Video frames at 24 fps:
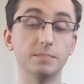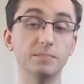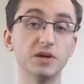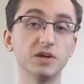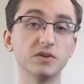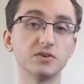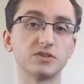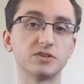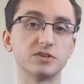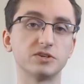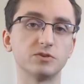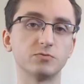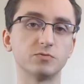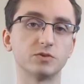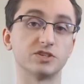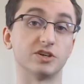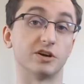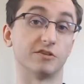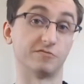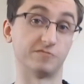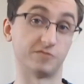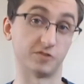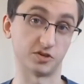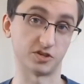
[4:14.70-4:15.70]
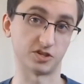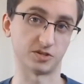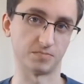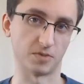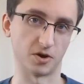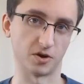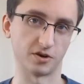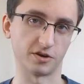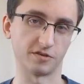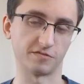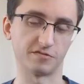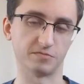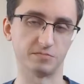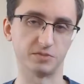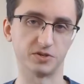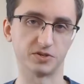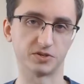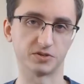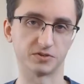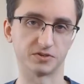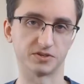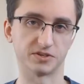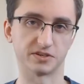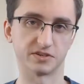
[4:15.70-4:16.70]
Middle C was our first marker for
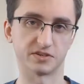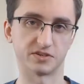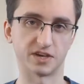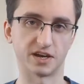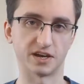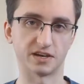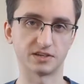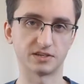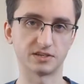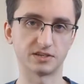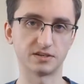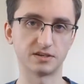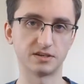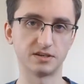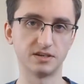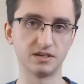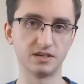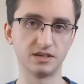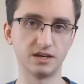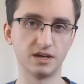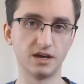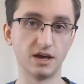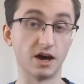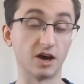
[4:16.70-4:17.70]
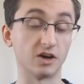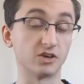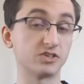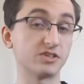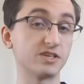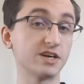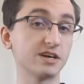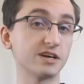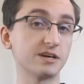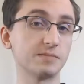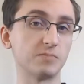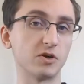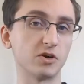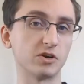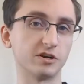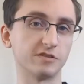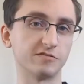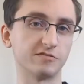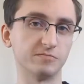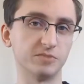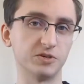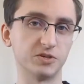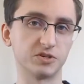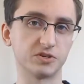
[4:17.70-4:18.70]
musical success. Our second
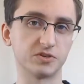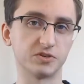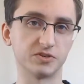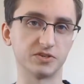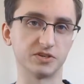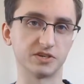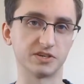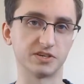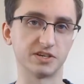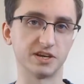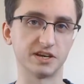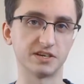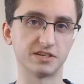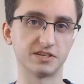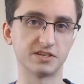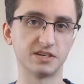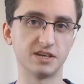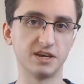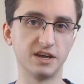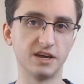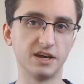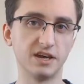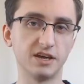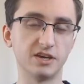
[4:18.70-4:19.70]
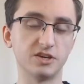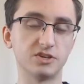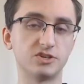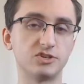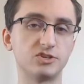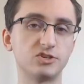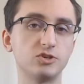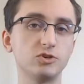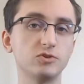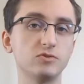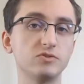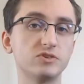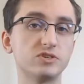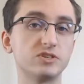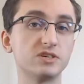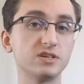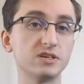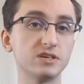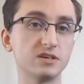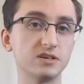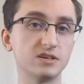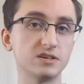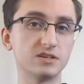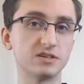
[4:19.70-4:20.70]
marker for musical success is 2
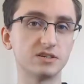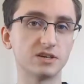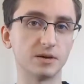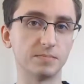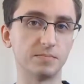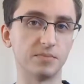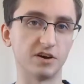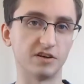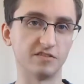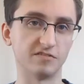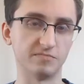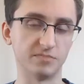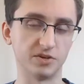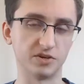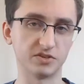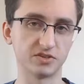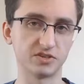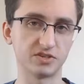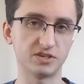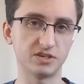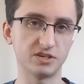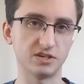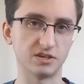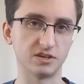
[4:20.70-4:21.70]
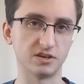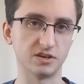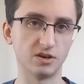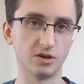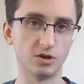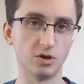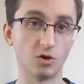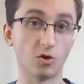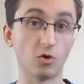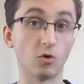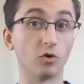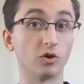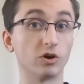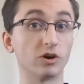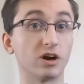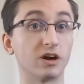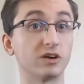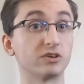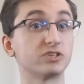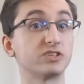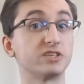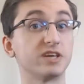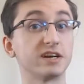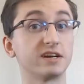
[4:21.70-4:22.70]
C's above middle C, or
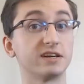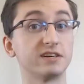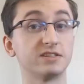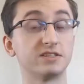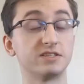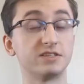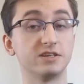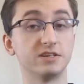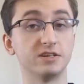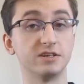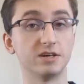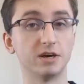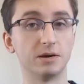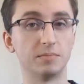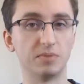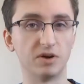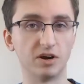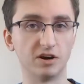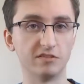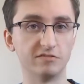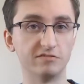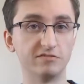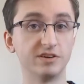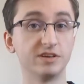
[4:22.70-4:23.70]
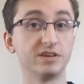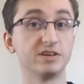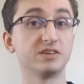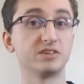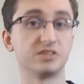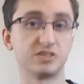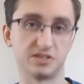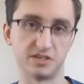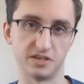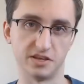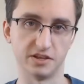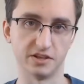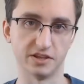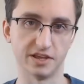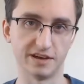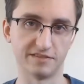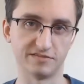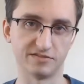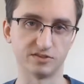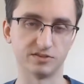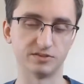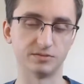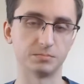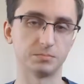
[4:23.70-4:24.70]
our second C above C
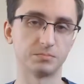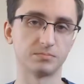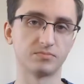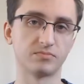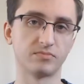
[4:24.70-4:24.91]
level.